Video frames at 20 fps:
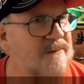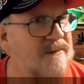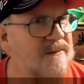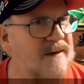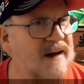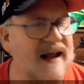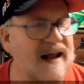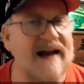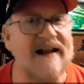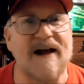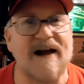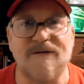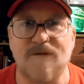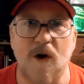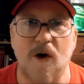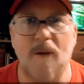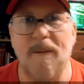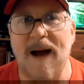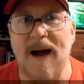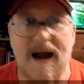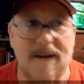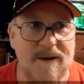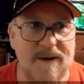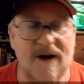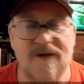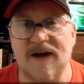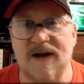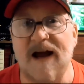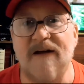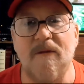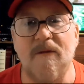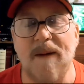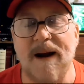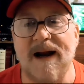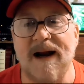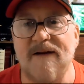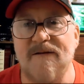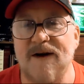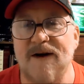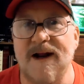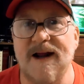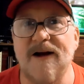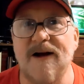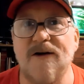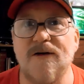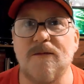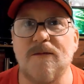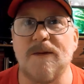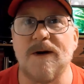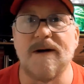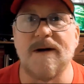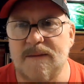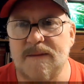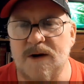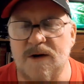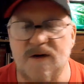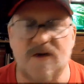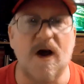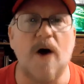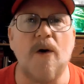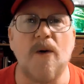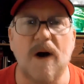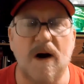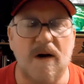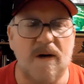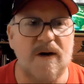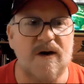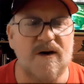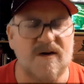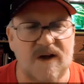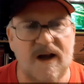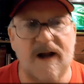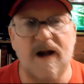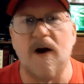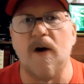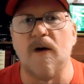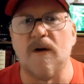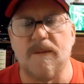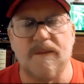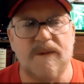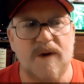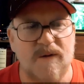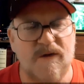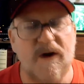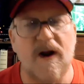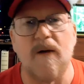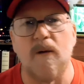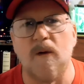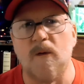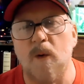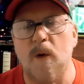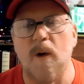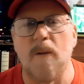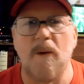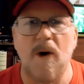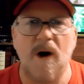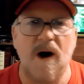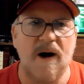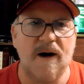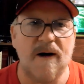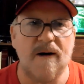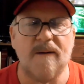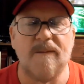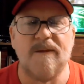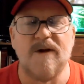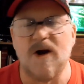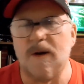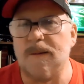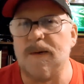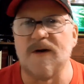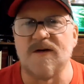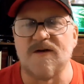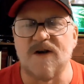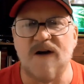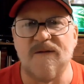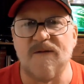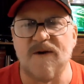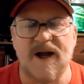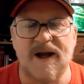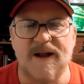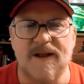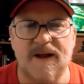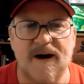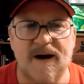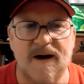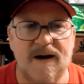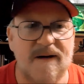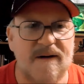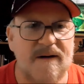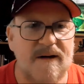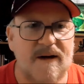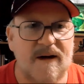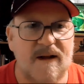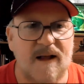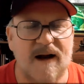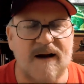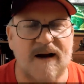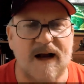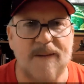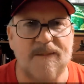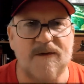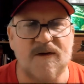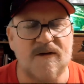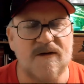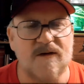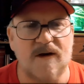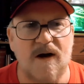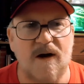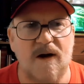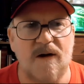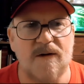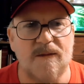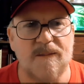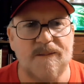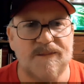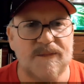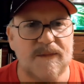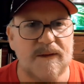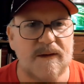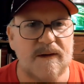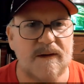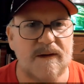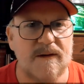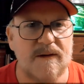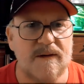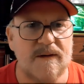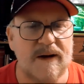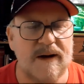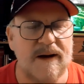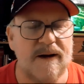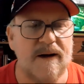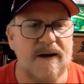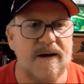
It ain't that far back because I haven't made any videos. But you soak on it, you fill it with warm water. You can put stuff in there like Epsom salt, and